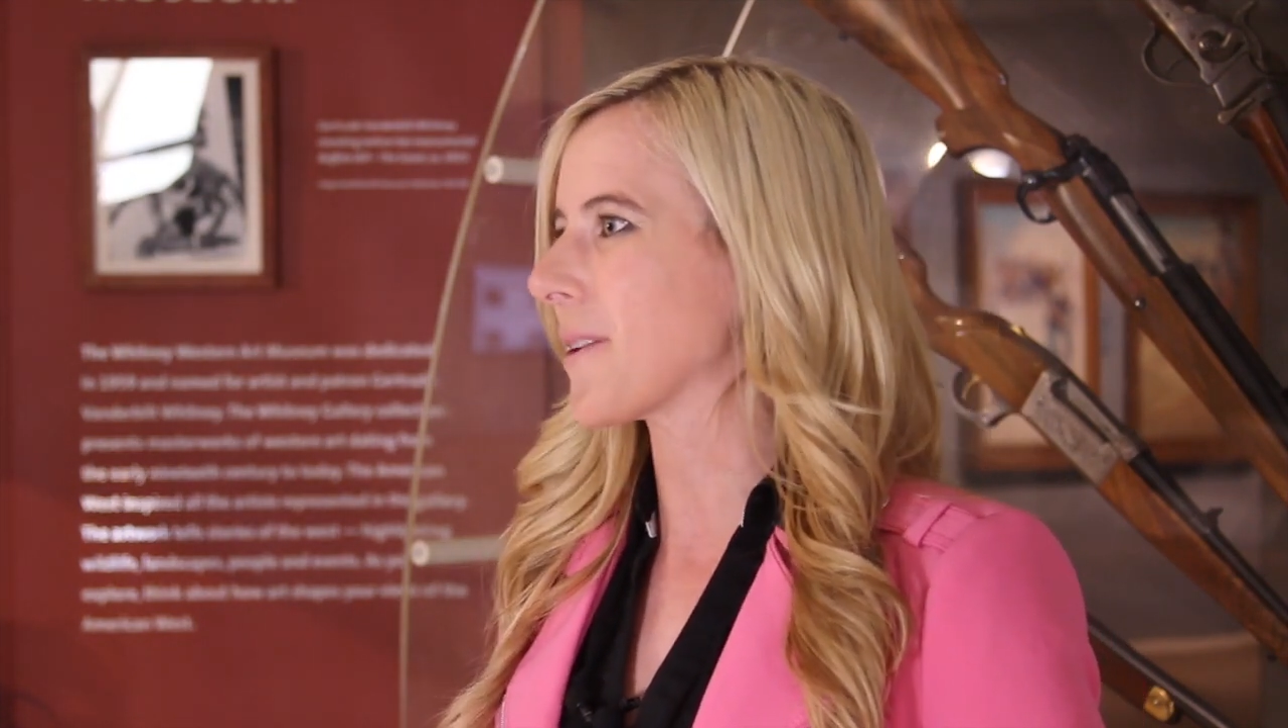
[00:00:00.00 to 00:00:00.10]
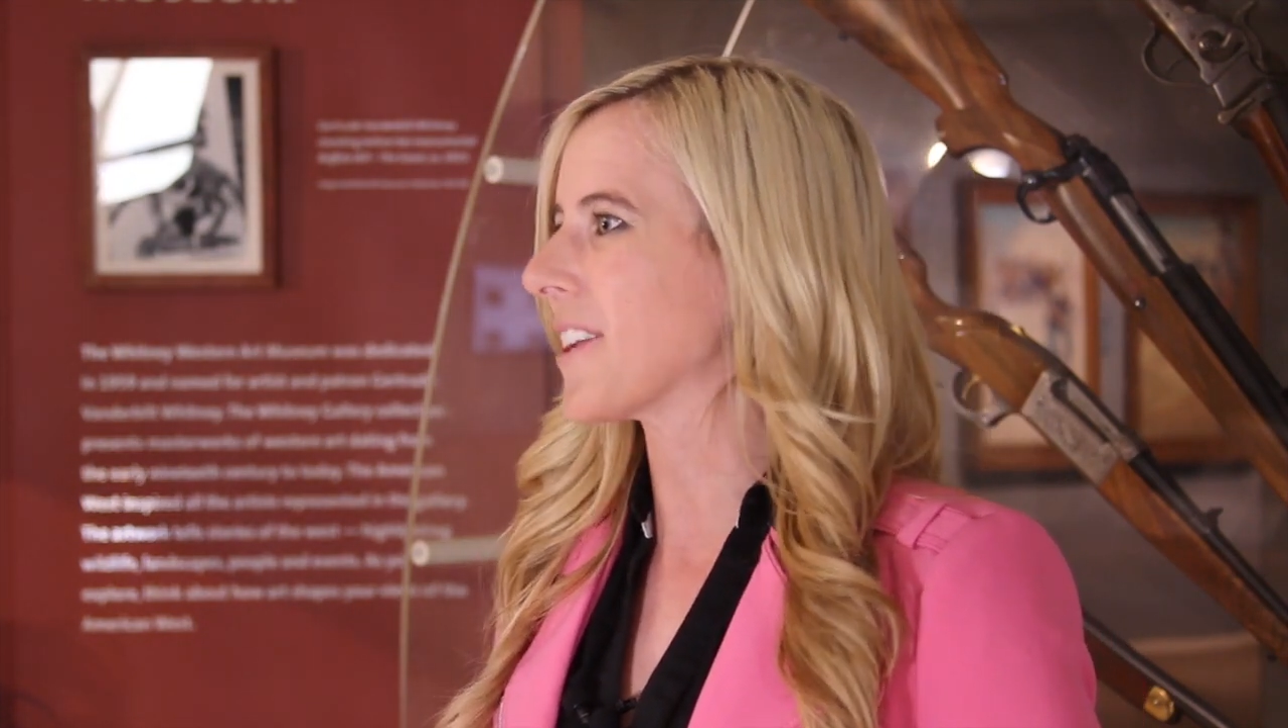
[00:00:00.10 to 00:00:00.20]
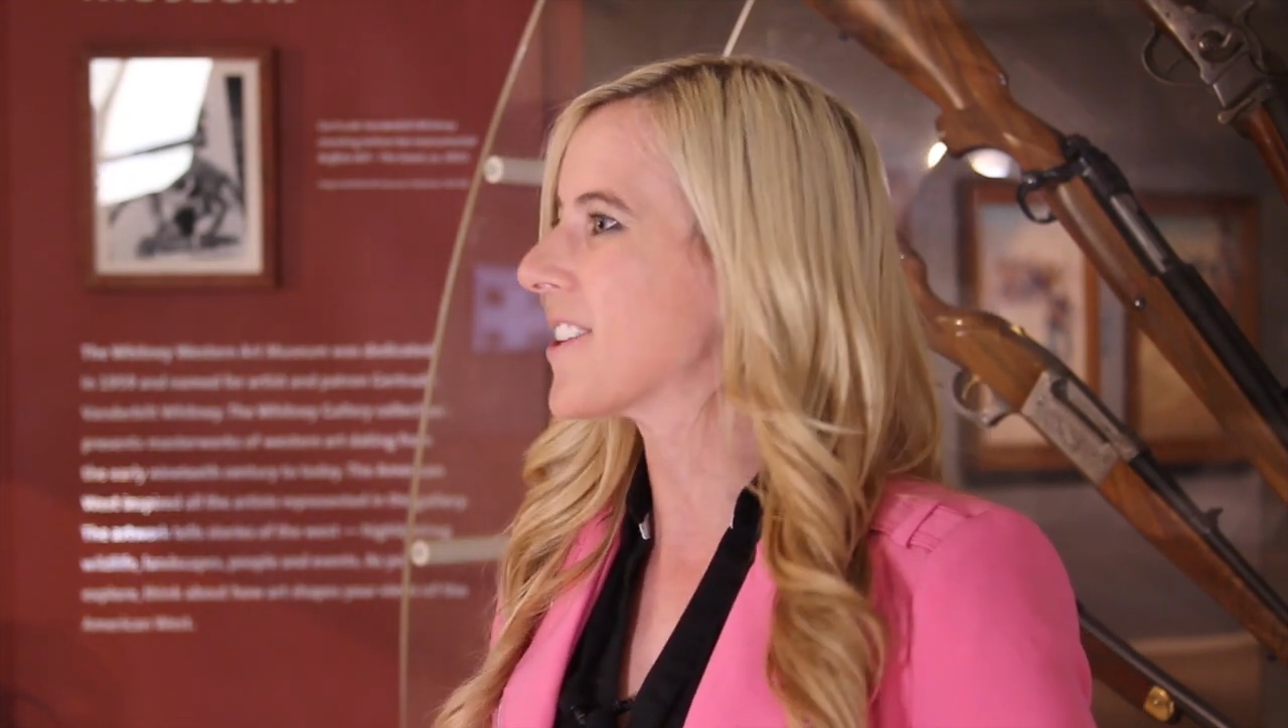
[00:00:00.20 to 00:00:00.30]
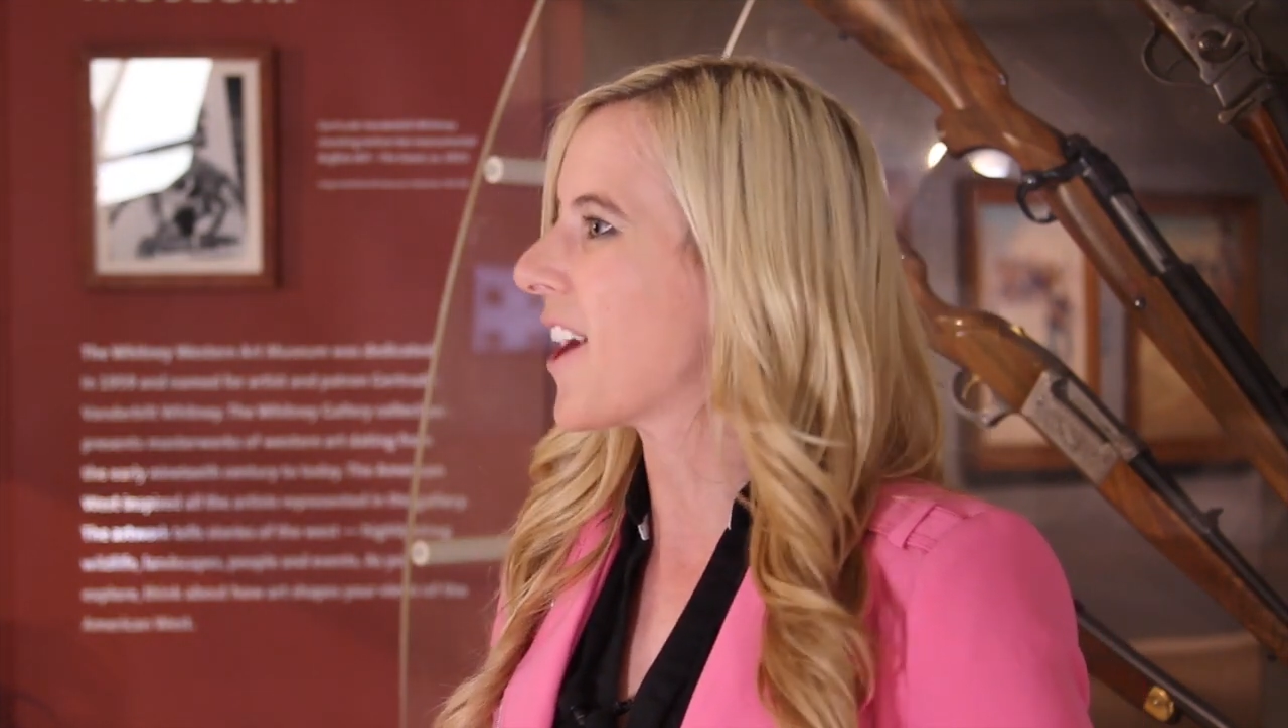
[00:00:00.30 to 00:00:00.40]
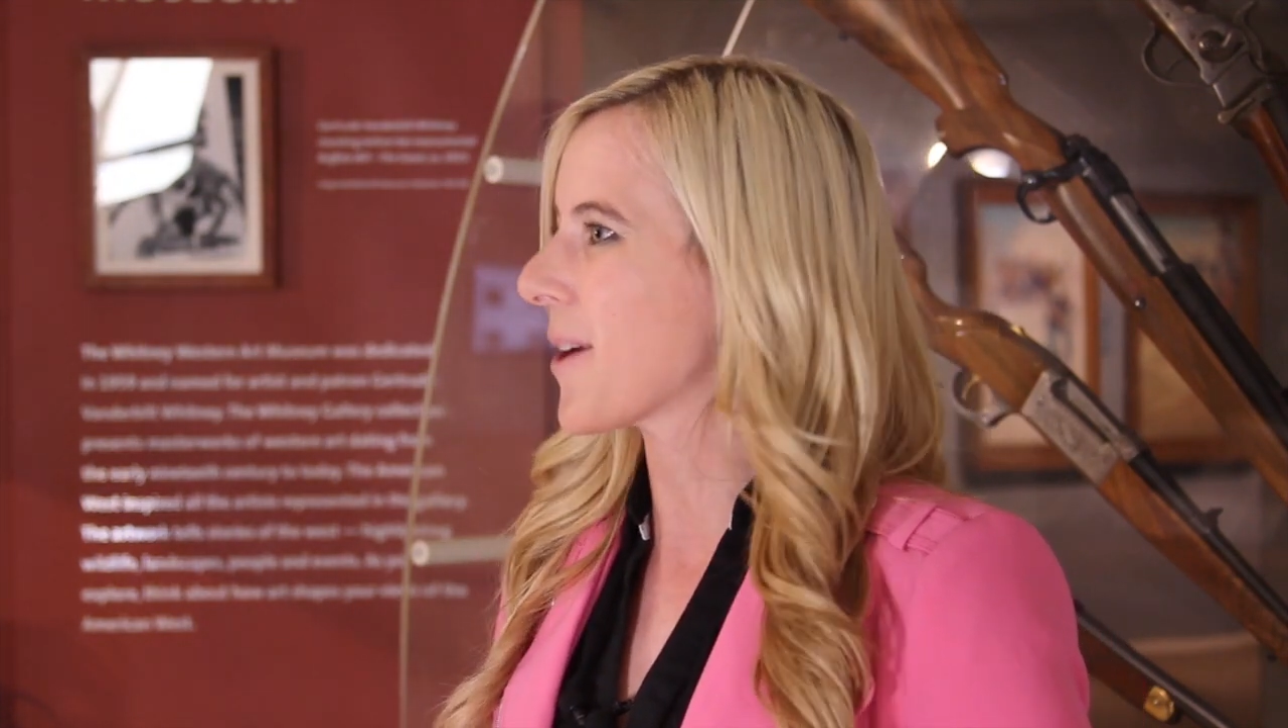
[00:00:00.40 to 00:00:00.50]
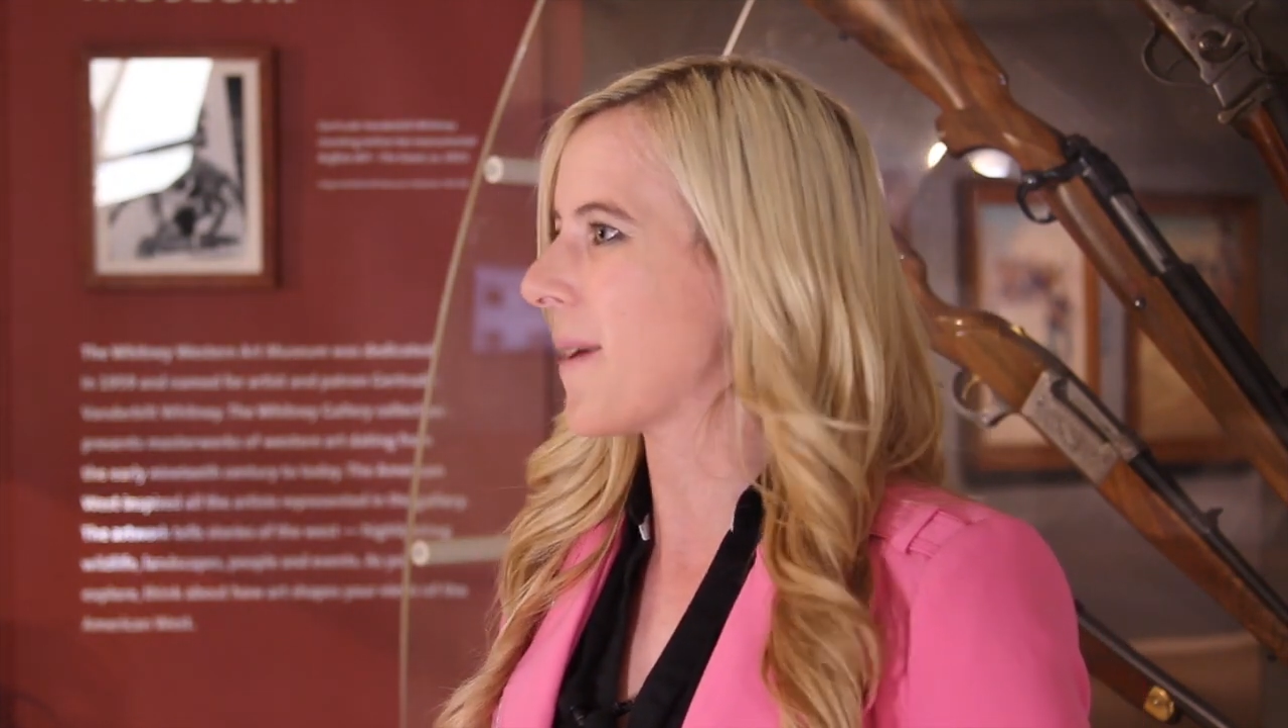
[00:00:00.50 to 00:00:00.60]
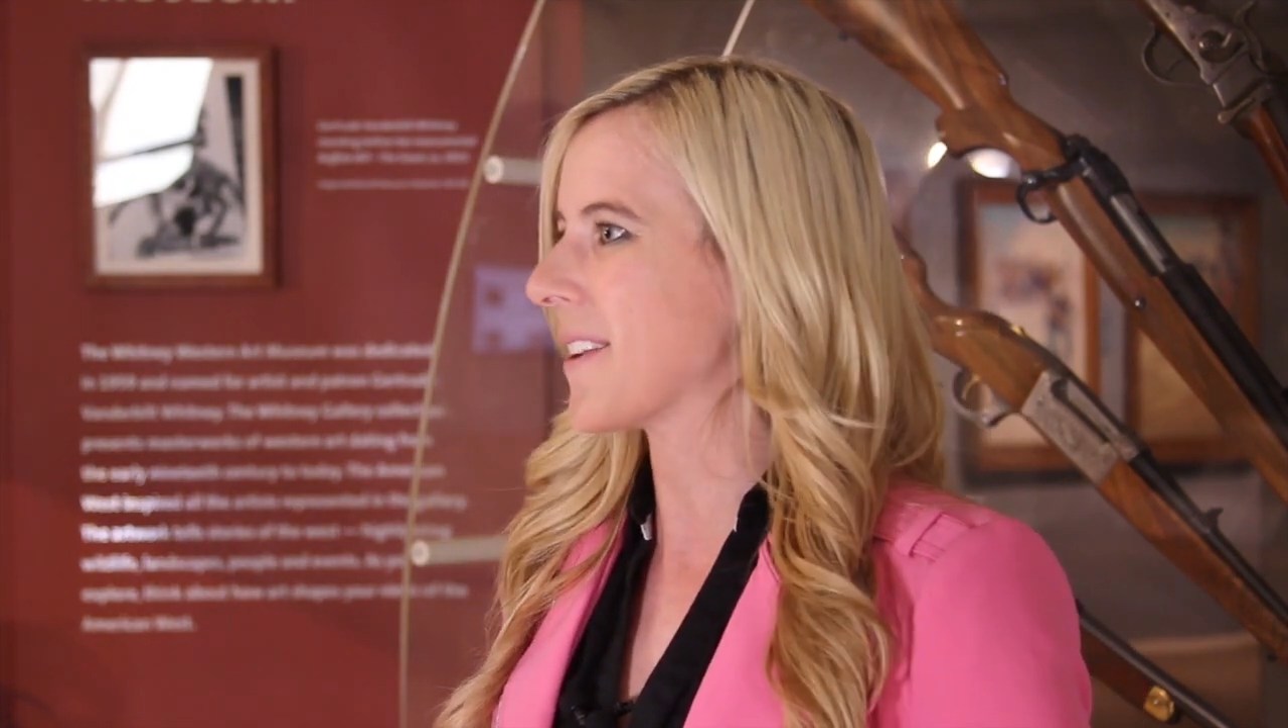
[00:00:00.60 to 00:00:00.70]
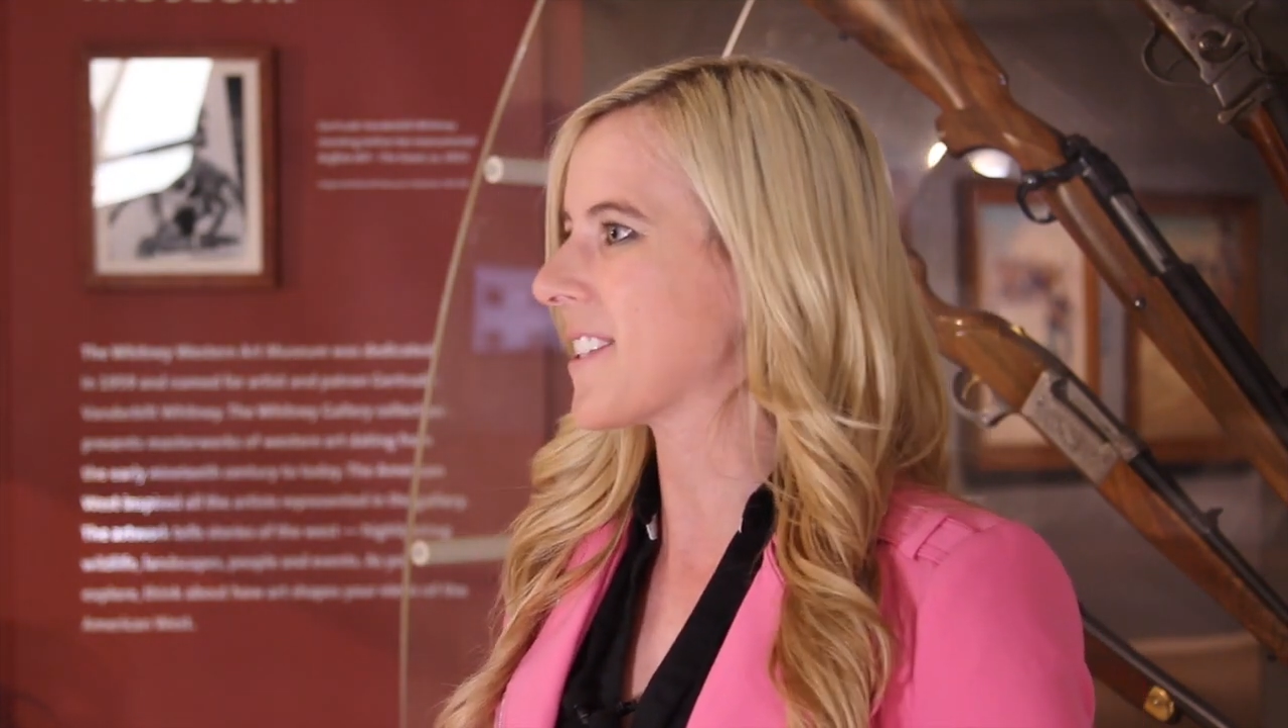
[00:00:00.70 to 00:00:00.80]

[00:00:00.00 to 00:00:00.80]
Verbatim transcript: to talk about